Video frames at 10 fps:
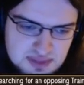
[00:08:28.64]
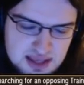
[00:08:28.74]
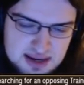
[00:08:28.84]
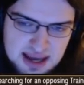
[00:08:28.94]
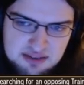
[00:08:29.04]

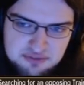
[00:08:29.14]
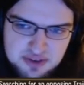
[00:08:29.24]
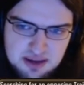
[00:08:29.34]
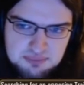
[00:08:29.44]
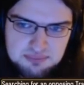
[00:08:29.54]
And I have
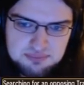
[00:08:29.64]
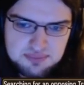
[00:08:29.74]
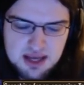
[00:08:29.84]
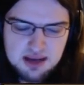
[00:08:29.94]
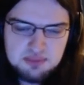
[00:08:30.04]

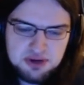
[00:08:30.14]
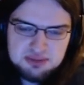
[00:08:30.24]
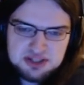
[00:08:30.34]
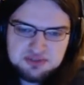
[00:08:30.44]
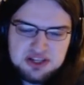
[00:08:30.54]
pretty
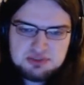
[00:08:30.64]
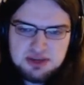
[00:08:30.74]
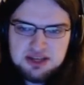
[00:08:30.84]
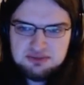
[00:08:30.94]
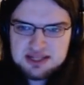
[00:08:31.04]
much finished
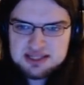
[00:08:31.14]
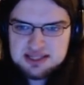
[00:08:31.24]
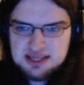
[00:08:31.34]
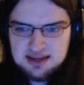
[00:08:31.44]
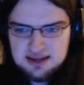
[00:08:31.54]
my
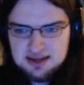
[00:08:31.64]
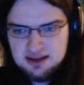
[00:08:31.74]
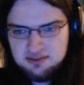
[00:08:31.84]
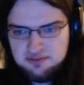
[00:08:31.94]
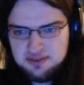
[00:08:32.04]
university
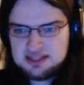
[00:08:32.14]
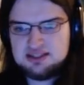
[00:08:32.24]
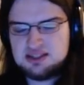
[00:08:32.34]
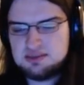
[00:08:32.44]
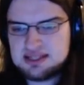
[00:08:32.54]
for this
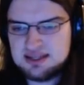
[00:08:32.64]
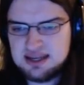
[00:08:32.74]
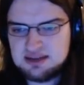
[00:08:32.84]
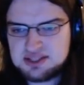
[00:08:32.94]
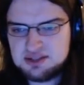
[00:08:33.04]
semester
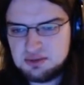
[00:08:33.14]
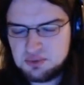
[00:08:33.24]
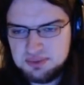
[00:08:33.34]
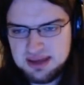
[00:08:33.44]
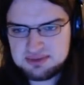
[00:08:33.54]
now, so I
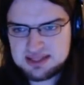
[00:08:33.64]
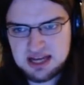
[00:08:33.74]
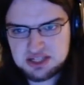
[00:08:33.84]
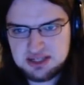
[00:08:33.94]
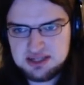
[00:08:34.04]
would be able to
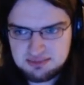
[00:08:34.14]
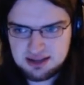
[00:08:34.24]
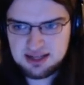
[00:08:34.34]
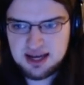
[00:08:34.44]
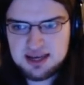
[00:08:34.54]
actually
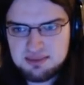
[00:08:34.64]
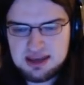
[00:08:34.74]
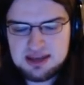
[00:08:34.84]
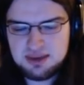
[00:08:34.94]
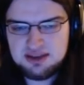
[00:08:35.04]
climb
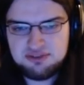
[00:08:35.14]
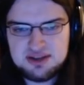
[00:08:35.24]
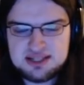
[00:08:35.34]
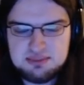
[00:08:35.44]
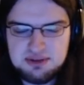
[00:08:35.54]
in my
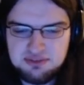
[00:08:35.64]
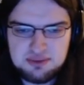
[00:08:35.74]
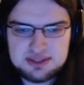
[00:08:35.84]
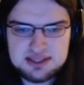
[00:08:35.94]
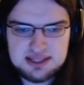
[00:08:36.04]
free time if I
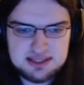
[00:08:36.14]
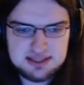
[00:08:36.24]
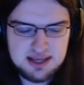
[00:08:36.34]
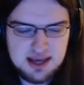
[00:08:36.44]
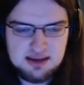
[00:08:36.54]
wanted
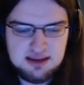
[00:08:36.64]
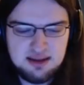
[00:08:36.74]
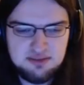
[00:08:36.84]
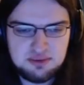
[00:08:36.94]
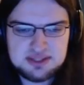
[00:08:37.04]

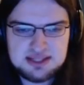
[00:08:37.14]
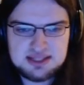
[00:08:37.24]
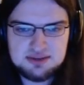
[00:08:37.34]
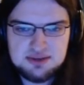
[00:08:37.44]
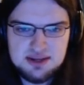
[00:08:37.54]

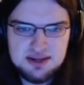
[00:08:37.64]
to.